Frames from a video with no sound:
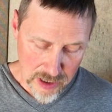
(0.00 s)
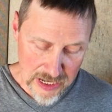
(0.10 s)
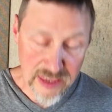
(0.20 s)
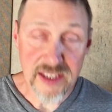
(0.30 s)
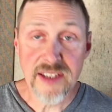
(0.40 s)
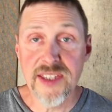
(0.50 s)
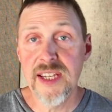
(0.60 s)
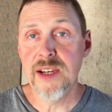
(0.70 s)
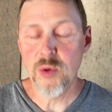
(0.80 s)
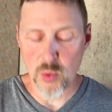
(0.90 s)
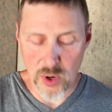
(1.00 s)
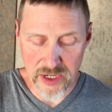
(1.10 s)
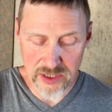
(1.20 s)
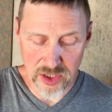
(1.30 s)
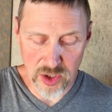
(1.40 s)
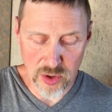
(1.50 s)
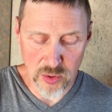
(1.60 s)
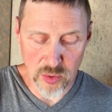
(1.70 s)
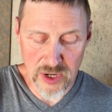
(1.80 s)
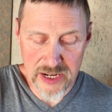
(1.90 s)
And this thing, once
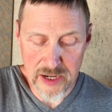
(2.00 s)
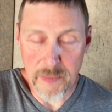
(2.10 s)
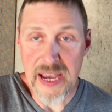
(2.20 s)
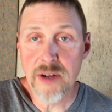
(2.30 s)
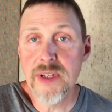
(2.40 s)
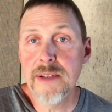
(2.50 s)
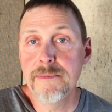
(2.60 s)
you run out of battery,